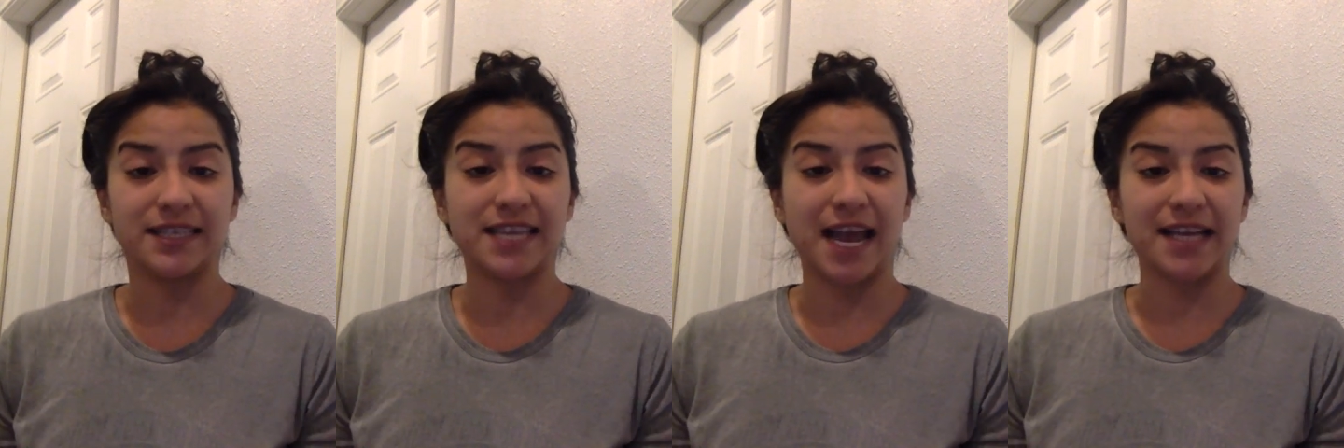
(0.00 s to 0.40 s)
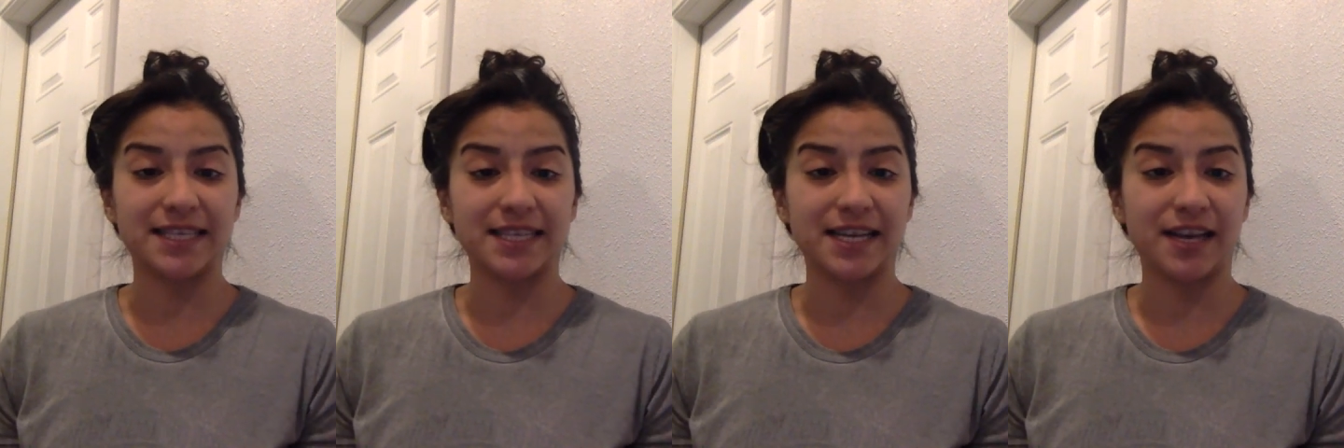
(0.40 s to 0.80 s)

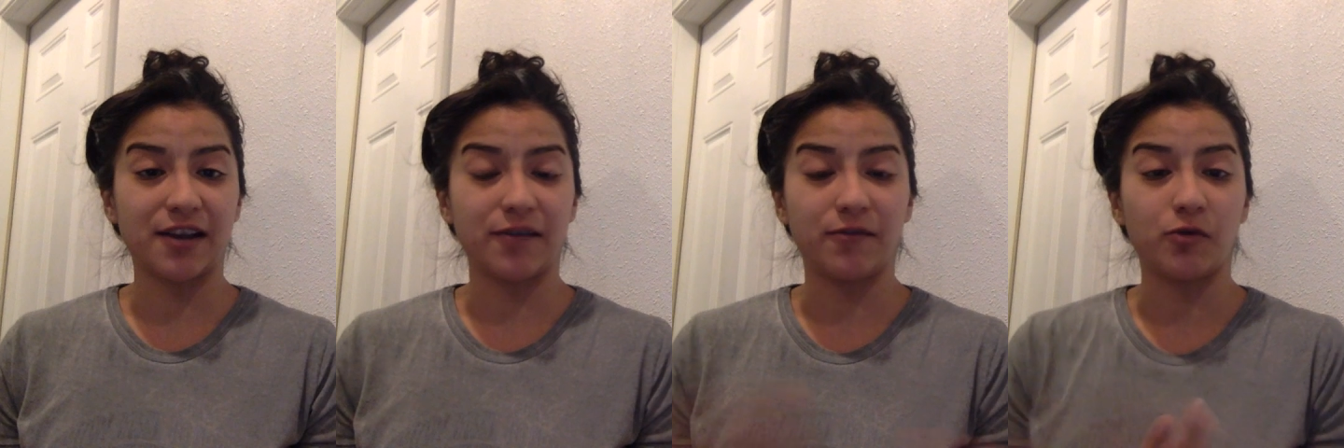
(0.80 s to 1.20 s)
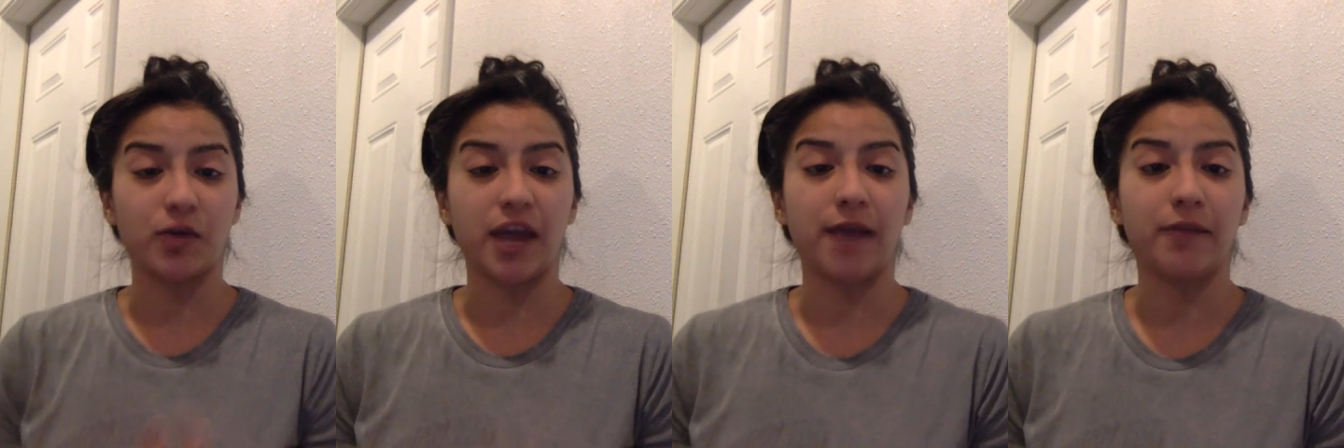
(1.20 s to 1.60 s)
testing of
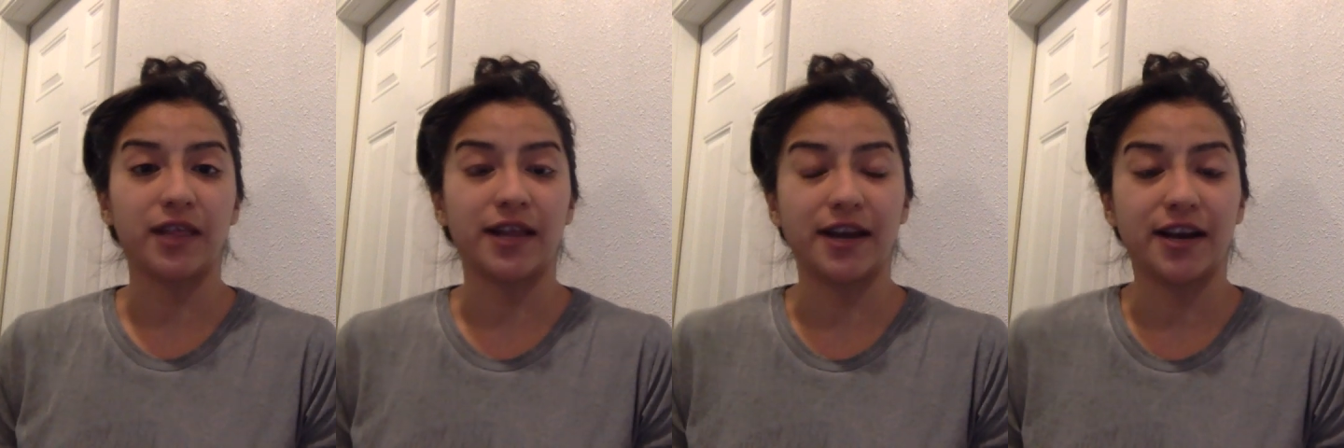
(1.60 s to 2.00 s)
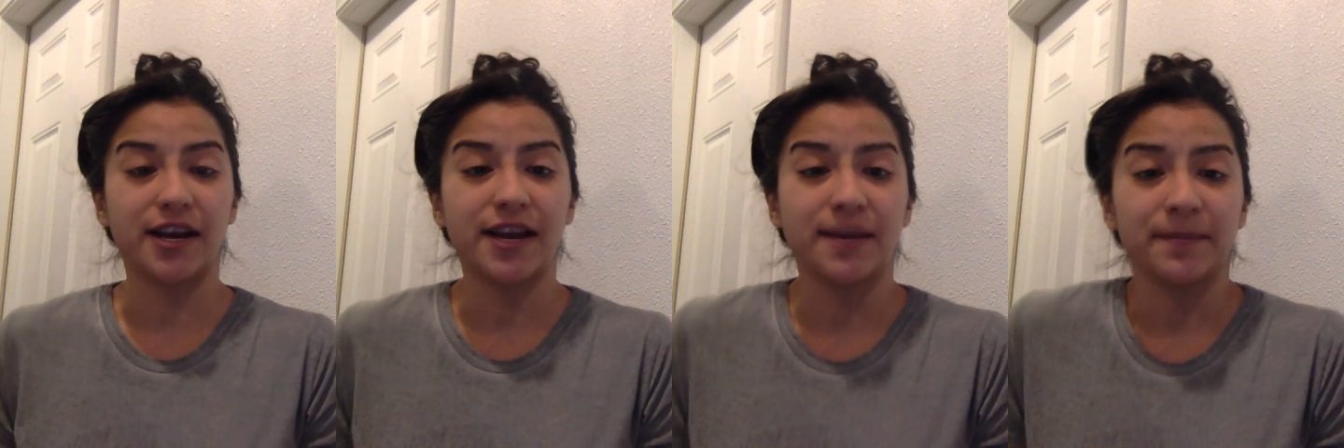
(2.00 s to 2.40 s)

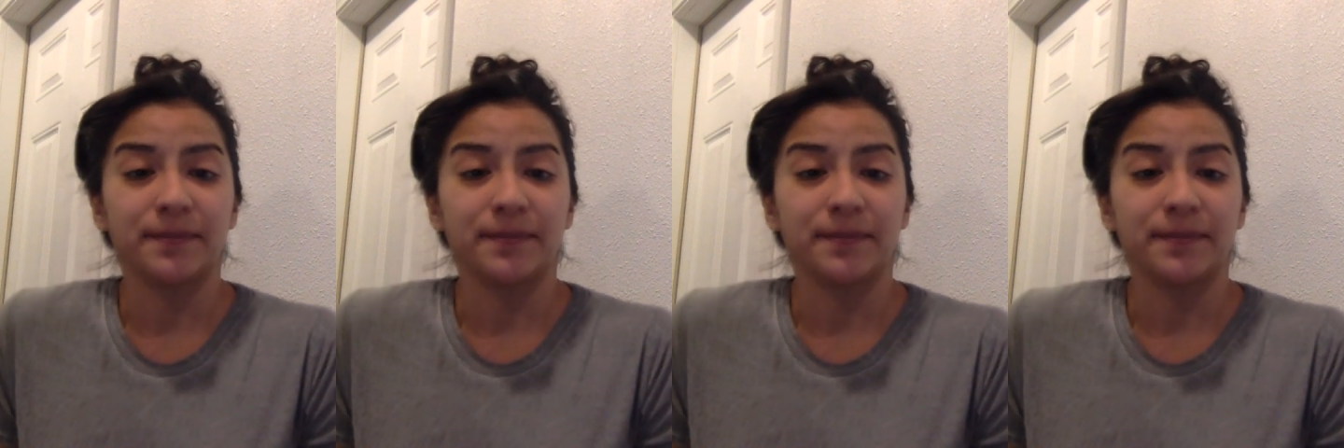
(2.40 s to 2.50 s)
vocabulary.